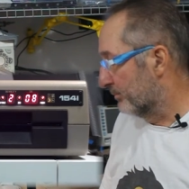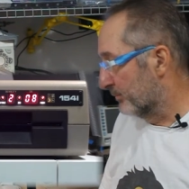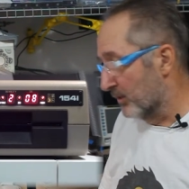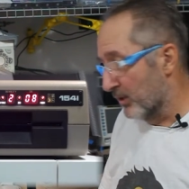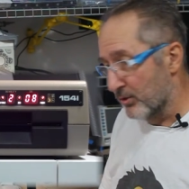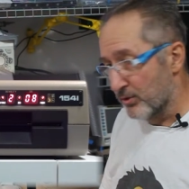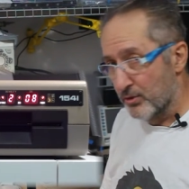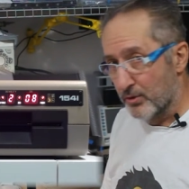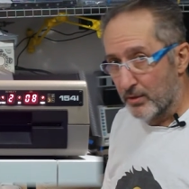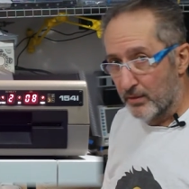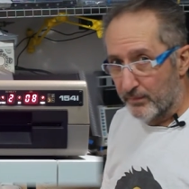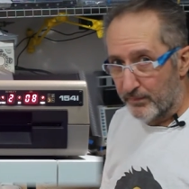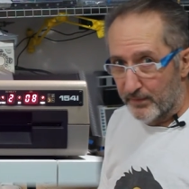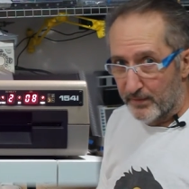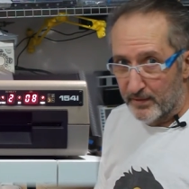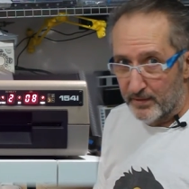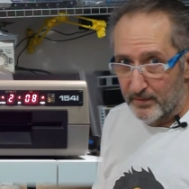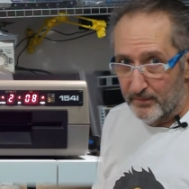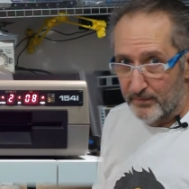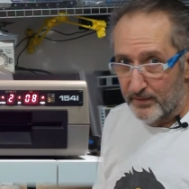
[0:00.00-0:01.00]
not sure if
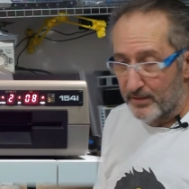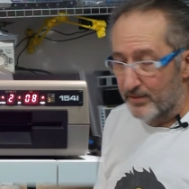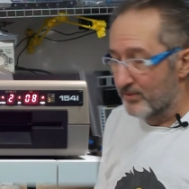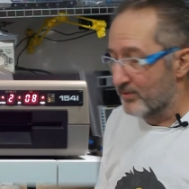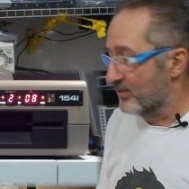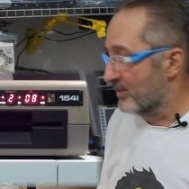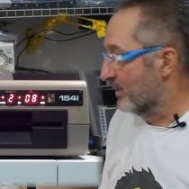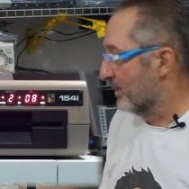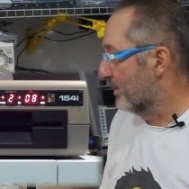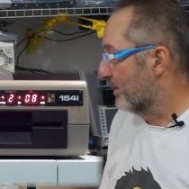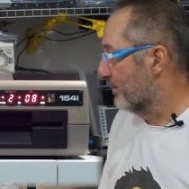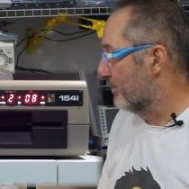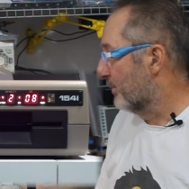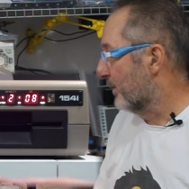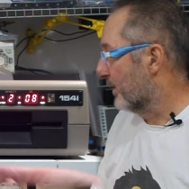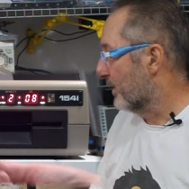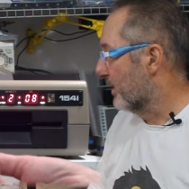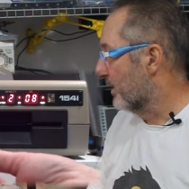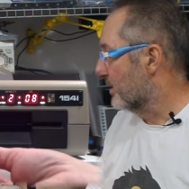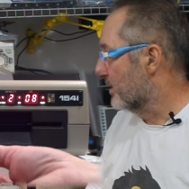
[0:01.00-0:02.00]
the video is going to
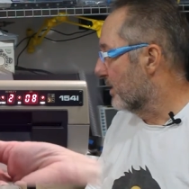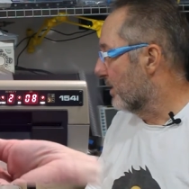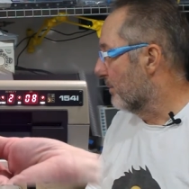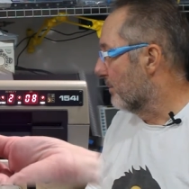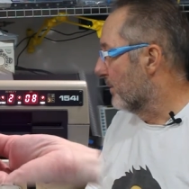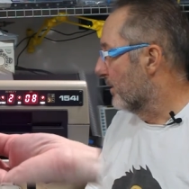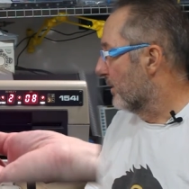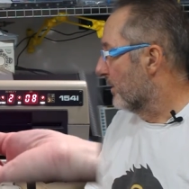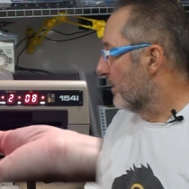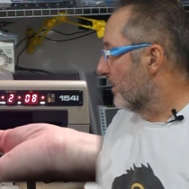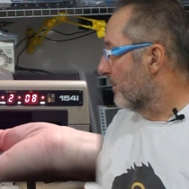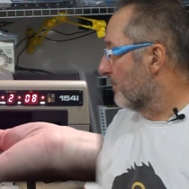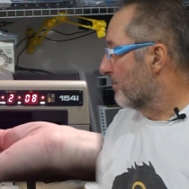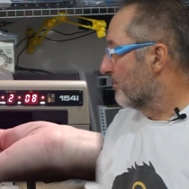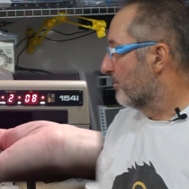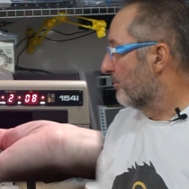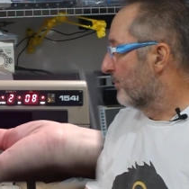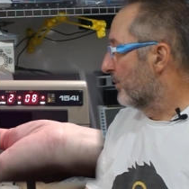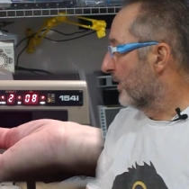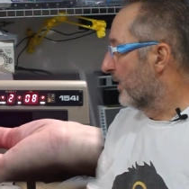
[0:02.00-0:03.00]
pick this up,
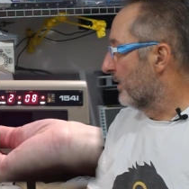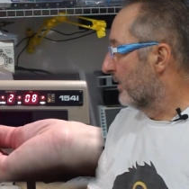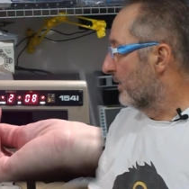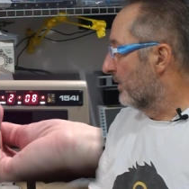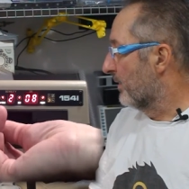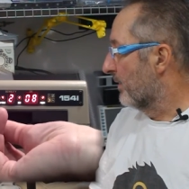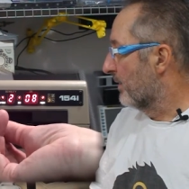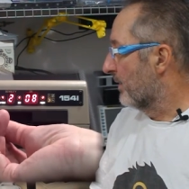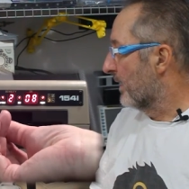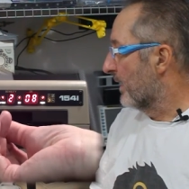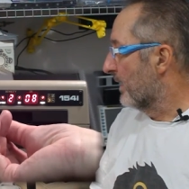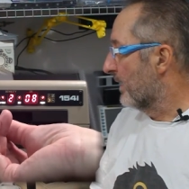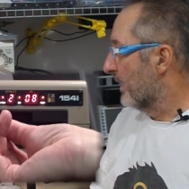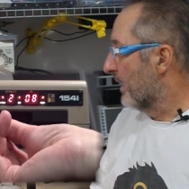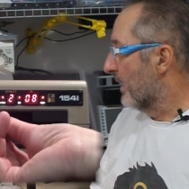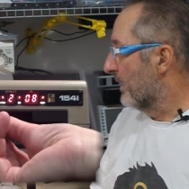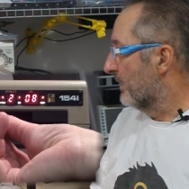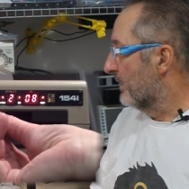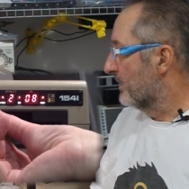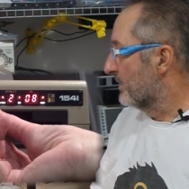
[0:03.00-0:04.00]
but that
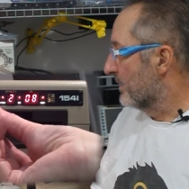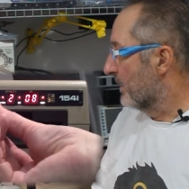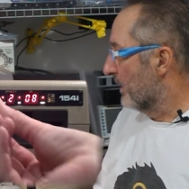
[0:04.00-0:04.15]
is